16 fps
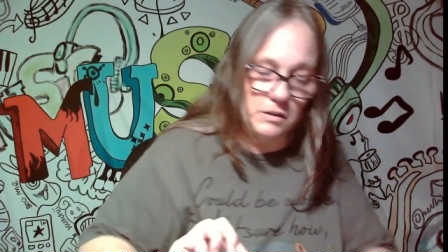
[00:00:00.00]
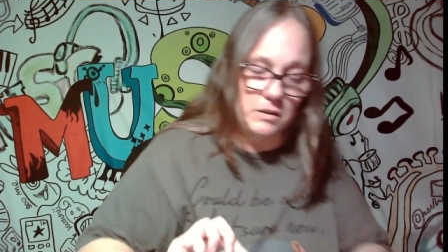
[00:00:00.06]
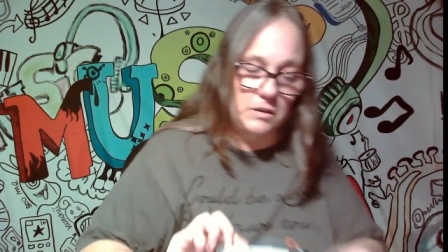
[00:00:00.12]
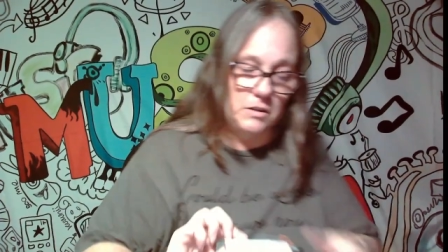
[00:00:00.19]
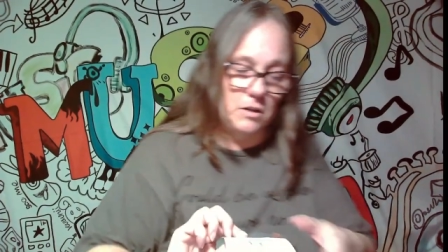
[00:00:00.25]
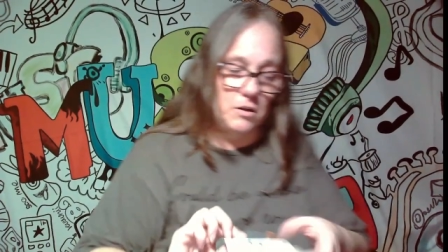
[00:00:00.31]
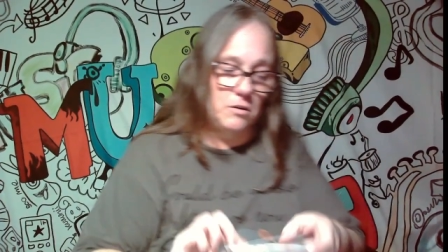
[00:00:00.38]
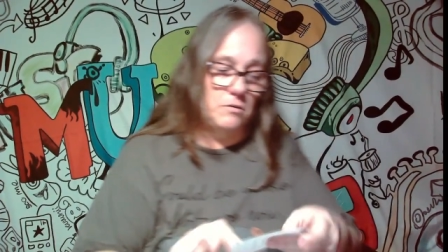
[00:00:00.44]

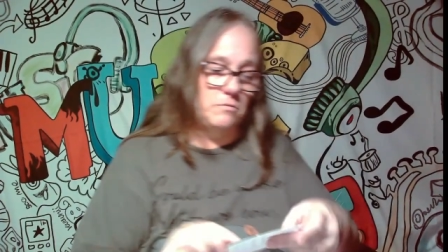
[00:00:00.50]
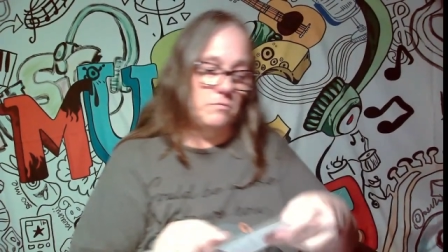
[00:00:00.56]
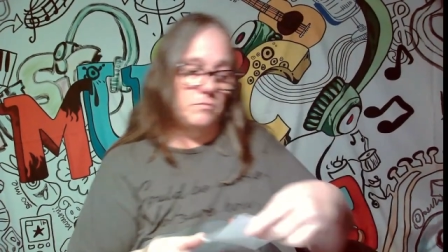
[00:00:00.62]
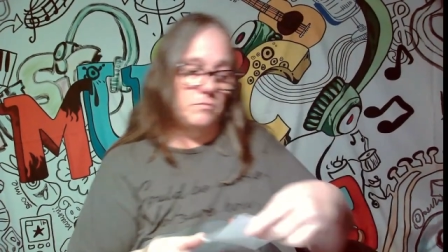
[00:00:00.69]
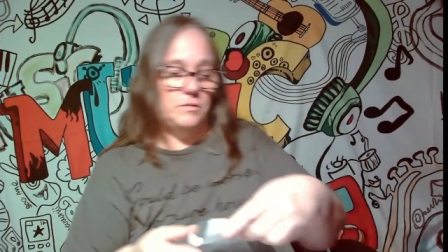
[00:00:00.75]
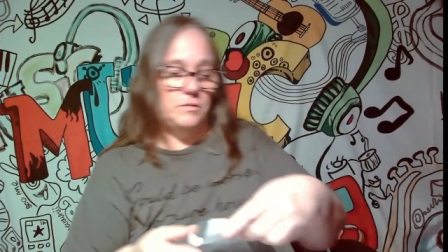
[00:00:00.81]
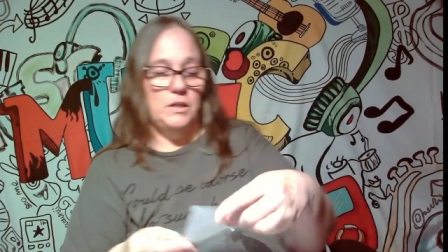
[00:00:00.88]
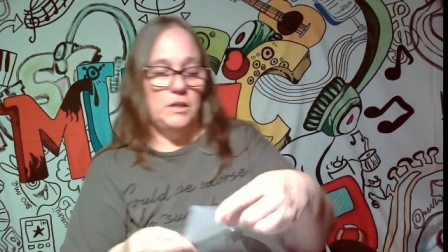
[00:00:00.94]
Oh,
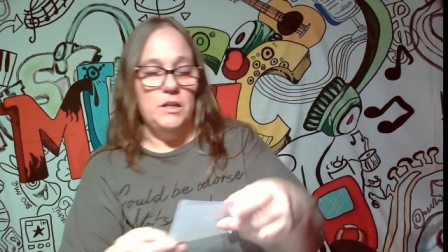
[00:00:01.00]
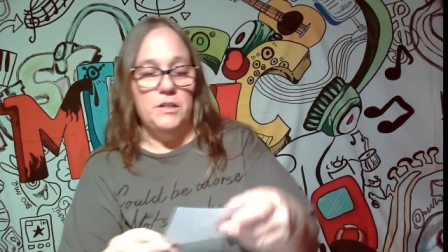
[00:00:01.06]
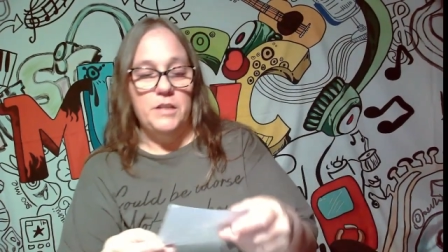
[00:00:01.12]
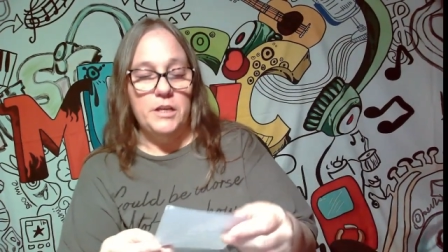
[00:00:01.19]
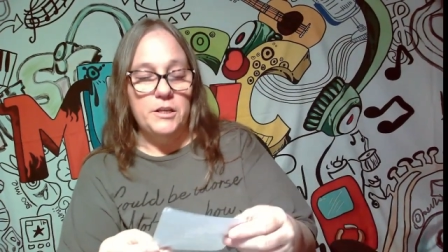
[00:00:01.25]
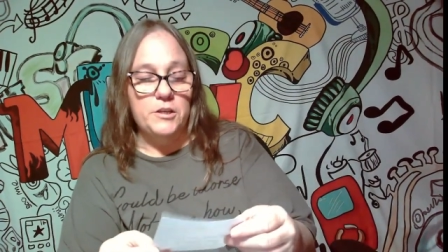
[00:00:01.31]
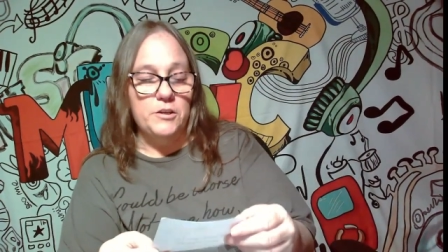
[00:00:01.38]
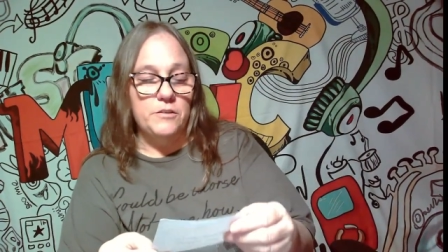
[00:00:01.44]

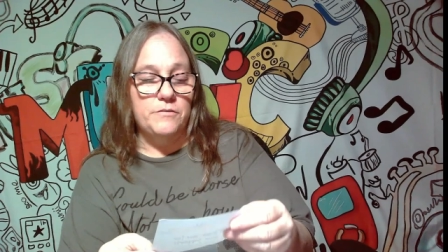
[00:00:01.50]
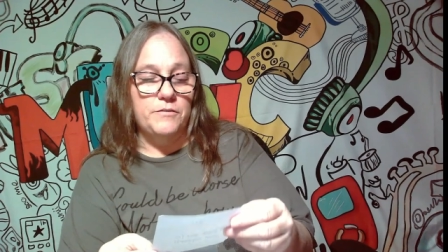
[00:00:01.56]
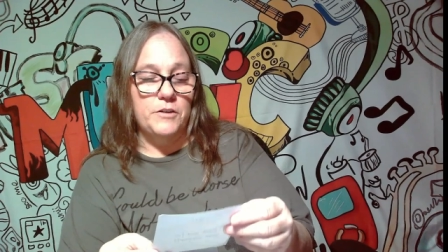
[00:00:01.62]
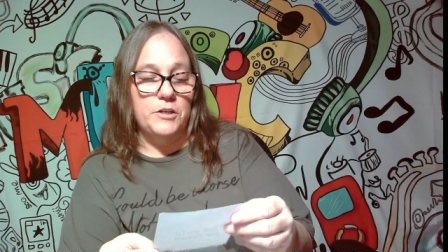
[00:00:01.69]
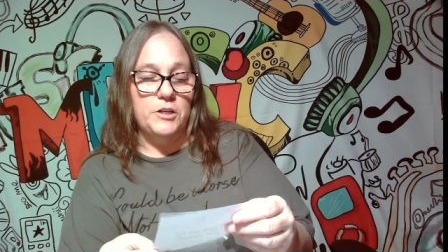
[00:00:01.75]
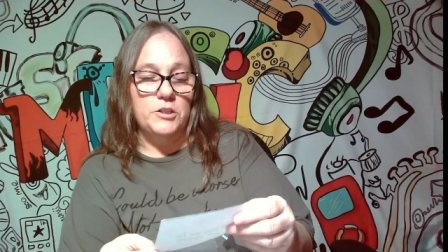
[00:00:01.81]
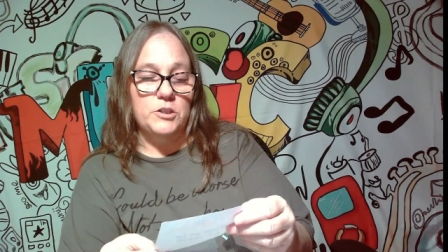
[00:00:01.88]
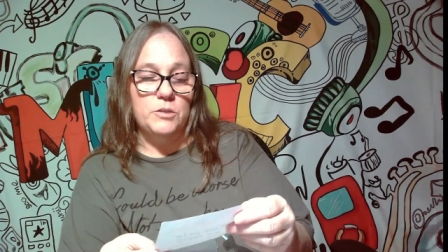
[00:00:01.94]
thank you for
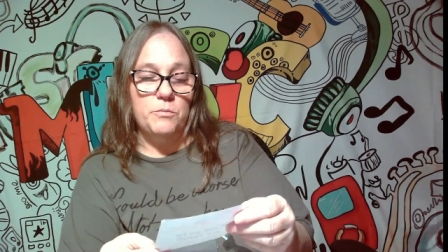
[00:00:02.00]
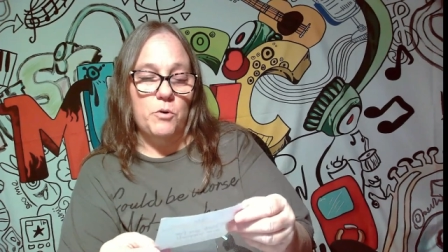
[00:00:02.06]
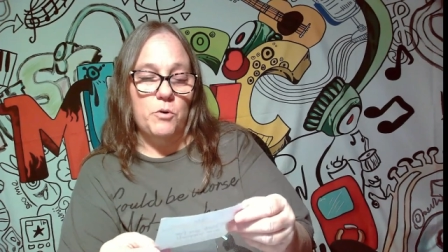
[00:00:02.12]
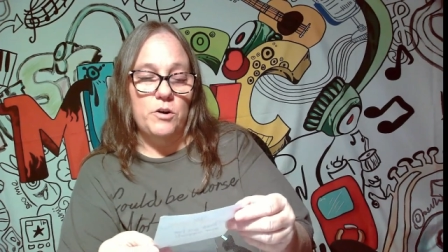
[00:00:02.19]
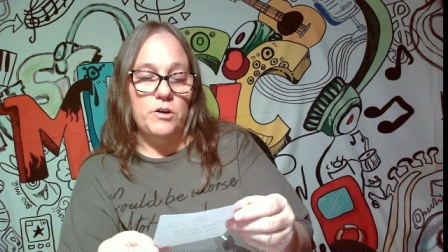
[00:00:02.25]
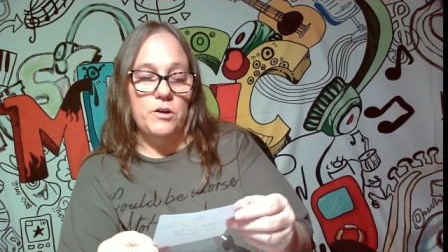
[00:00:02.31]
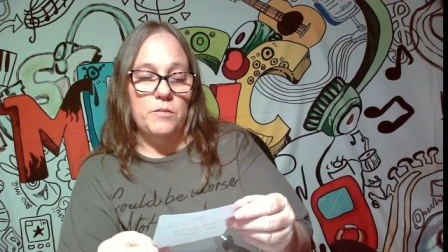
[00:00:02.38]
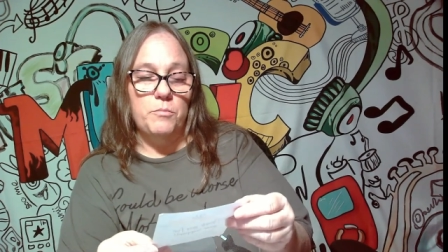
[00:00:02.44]
your support.